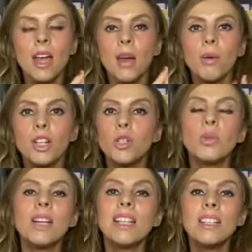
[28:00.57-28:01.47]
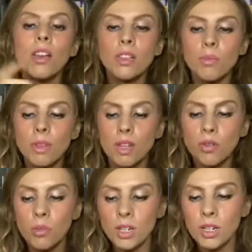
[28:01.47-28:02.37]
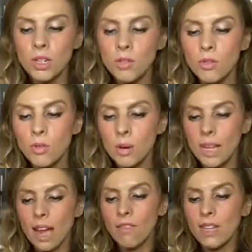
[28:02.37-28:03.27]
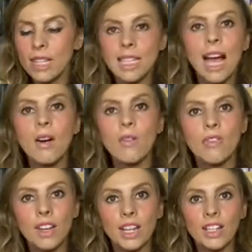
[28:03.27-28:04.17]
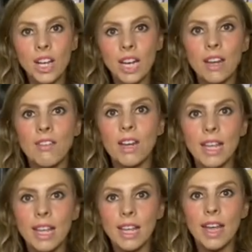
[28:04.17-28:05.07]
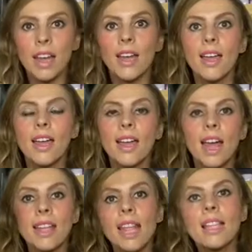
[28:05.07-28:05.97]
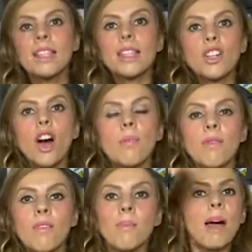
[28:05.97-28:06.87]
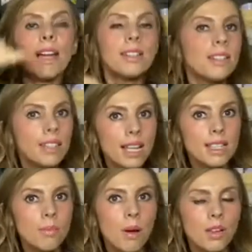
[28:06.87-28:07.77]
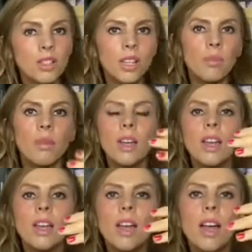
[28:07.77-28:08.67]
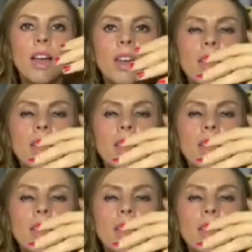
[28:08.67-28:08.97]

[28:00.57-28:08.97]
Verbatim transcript: which is not something you normally do. You normally have your salvage here and here, and that's the top of your pattern, and that's the bottom. Uh,